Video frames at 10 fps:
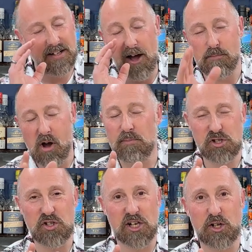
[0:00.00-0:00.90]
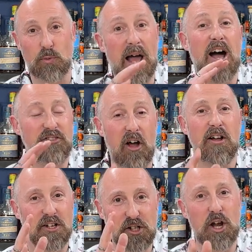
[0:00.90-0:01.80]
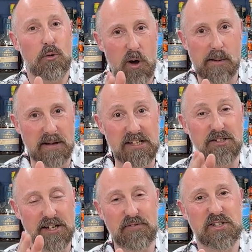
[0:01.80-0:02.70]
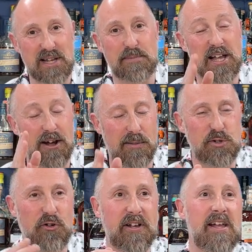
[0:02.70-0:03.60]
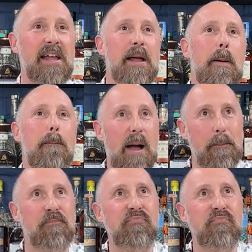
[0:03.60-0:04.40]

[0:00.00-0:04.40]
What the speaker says: I'm just going to call that, you know what I mean, if it slips out, I'm sorry, but